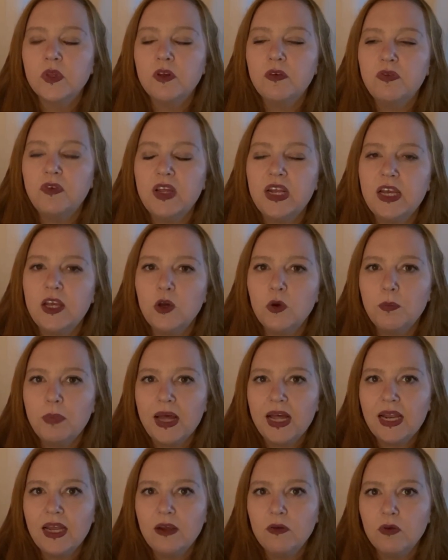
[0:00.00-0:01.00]
Feeling your
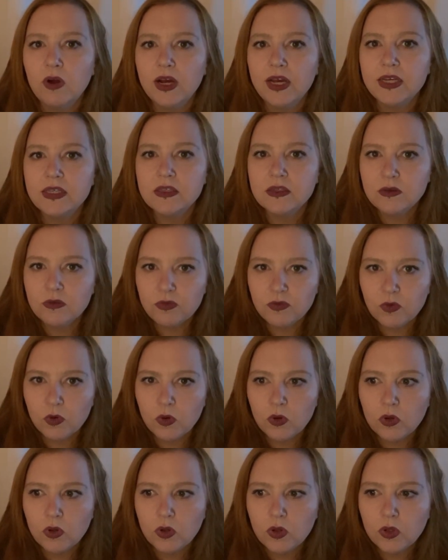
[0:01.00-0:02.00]
belly rise and
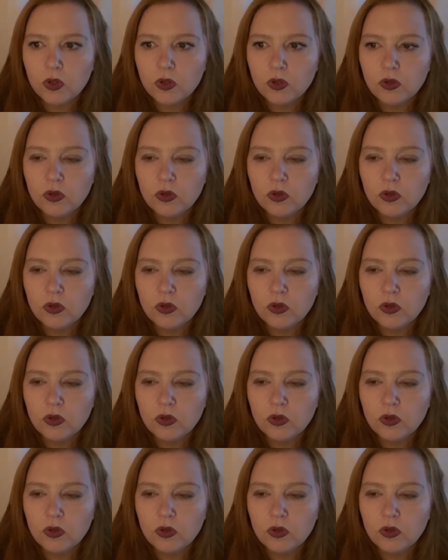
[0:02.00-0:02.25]
fall